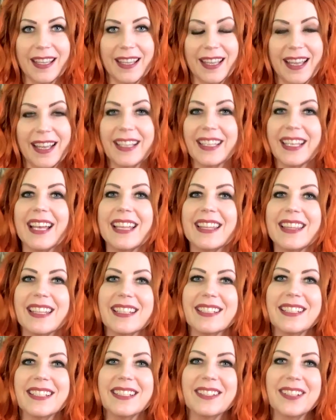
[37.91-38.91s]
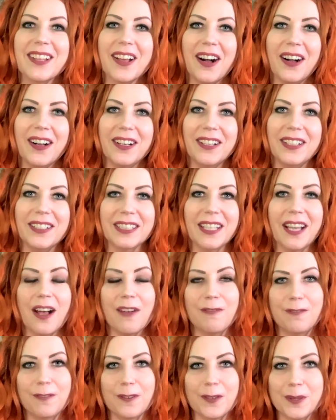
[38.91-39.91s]
Again, this is called
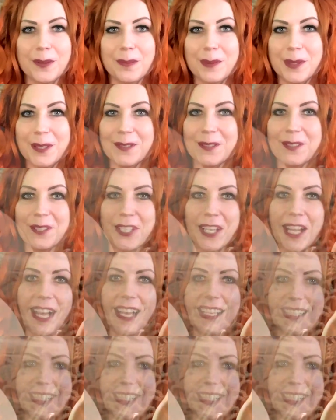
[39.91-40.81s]
Full Moon Chai